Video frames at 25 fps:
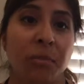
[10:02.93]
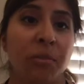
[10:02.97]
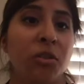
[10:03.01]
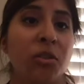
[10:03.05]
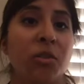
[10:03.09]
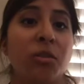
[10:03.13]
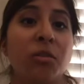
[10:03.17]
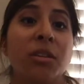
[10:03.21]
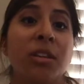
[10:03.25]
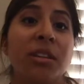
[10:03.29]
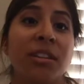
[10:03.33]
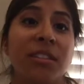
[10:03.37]

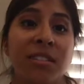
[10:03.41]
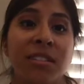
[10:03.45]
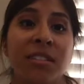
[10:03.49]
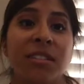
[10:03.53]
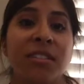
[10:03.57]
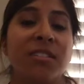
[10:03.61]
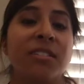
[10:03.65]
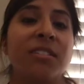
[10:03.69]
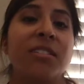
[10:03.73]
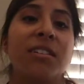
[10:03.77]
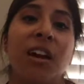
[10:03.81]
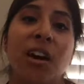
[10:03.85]
So this
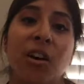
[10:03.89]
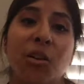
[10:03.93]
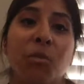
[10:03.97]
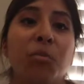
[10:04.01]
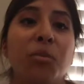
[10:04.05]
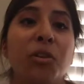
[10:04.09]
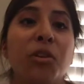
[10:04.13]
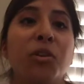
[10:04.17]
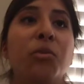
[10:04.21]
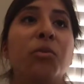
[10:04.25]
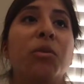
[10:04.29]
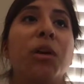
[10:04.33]
is to help
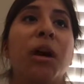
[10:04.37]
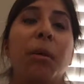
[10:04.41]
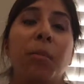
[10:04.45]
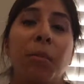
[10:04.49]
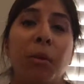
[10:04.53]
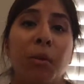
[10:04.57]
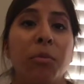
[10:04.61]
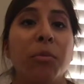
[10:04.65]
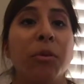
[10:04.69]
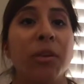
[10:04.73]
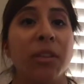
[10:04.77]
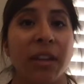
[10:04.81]
you come
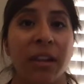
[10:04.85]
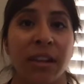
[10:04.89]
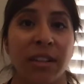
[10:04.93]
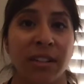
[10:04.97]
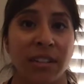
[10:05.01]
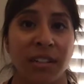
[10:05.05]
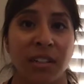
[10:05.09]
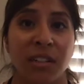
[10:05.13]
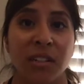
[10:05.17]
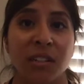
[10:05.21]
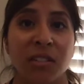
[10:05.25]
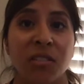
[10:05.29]
up with
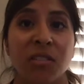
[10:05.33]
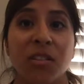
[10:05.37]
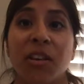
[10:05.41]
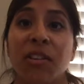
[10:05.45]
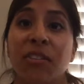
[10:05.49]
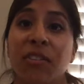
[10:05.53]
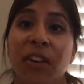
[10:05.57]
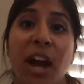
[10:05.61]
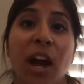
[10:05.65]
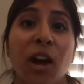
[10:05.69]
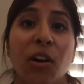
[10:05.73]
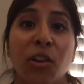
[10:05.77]
ideas of
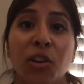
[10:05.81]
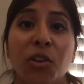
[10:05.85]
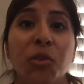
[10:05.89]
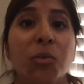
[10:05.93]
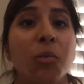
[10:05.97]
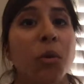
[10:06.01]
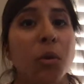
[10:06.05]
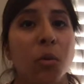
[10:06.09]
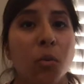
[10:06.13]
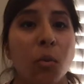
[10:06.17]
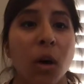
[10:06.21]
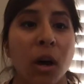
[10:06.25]
how you
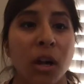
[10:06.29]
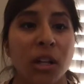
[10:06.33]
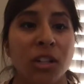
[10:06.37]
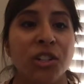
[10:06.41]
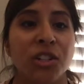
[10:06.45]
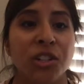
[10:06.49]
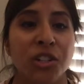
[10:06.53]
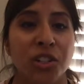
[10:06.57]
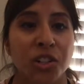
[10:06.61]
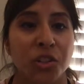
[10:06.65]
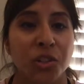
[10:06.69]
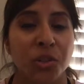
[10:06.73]
would want to
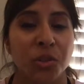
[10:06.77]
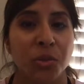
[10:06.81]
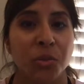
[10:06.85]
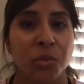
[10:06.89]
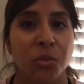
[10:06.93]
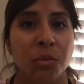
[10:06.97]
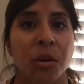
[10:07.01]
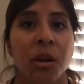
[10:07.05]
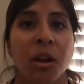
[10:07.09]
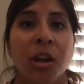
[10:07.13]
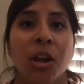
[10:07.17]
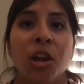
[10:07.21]

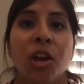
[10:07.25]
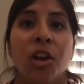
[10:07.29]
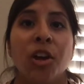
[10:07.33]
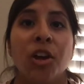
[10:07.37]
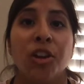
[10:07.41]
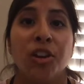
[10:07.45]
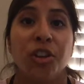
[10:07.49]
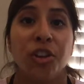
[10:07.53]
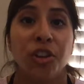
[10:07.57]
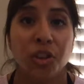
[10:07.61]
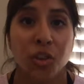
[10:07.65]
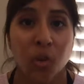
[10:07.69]
do
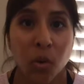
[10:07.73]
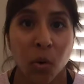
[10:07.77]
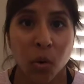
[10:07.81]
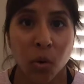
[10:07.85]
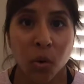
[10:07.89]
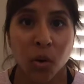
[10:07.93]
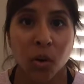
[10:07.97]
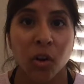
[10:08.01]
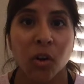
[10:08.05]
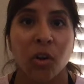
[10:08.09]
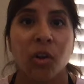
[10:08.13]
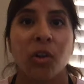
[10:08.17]

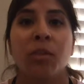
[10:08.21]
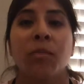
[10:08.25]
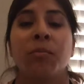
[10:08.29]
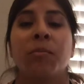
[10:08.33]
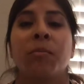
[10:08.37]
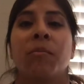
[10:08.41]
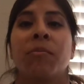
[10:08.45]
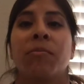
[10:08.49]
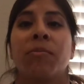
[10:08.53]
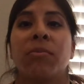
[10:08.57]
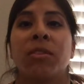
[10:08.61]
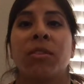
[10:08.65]
your
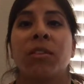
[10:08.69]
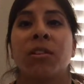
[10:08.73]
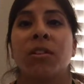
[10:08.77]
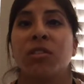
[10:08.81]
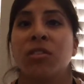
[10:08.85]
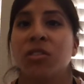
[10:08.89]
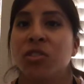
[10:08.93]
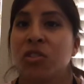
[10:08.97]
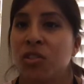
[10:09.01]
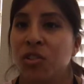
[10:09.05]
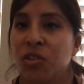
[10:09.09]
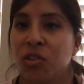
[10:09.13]

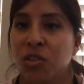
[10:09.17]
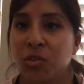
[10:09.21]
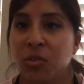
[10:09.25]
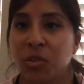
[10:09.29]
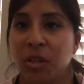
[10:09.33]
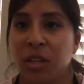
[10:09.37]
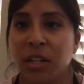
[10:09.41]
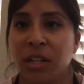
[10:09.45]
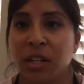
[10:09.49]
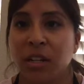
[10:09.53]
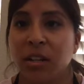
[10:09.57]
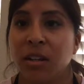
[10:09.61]

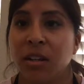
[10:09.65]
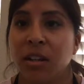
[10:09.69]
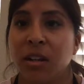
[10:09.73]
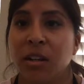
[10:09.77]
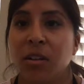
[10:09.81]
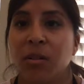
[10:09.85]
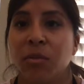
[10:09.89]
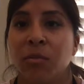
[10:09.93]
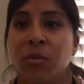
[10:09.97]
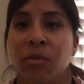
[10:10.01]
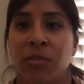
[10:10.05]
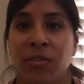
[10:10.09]
student
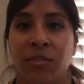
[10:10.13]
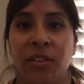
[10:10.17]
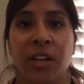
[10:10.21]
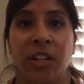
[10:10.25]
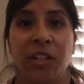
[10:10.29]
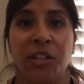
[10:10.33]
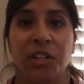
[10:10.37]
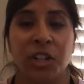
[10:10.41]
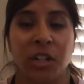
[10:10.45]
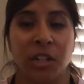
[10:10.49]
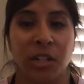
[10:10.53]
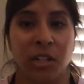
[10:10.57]

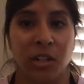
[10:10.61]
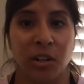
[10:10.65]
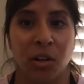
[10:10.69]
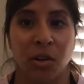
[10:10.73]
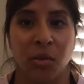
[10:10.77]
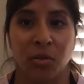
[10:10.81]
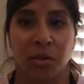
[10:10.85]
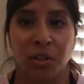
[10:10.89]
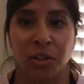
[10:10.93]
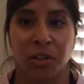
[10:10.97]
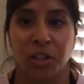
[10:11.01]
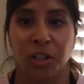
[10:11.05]
reflection and
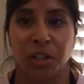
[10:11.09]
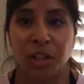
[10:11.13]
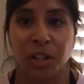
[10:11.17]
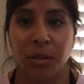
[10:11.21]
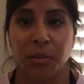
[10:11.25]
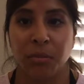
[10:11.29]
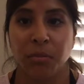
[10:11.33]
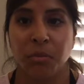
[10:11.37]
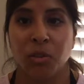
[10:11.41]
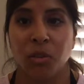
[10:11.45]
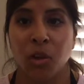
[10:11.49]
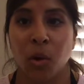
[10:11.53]
ownership.
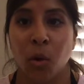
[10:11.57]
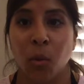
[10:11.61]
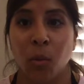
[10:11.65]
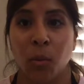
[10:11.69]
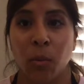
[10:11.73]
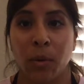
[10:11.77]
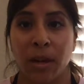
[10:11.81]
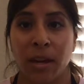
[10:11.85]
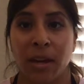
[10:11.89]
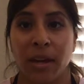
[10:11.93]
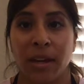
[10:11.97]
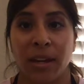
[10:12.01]
So
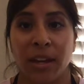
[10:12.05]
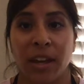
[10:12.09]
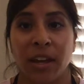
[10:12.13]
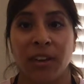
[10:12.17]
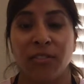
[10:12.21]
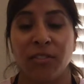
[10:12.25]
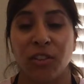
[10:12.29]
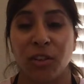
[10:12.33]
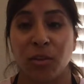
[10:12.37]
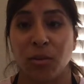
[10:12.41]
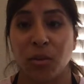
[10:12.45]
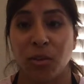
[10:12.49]
we
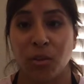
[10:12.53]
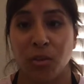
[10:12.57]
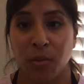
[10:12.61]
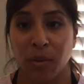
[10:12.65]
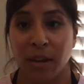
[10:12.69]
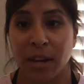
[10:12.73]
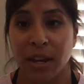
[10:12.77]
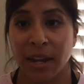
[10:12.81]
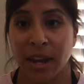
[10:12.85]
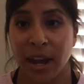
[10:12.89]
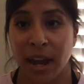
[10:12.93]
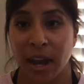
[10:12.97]
gave you
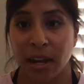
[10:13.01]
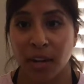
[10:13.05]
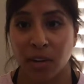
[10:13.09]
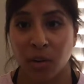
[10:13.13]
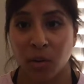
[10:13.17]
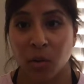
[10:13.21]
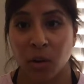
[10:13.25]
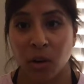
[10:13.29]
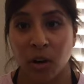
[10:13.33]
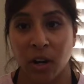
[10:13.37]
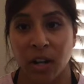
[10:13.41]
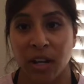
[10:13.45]
3
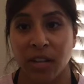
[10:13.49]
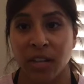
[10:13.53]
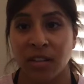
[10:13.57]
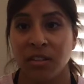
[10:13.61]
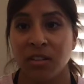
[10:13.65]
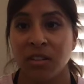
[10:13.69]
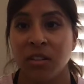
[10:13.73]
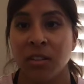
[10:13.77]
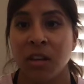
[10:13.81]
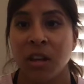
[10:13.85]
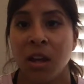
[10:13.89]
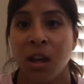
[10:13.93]

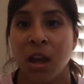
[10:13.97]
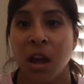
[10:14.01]
categories: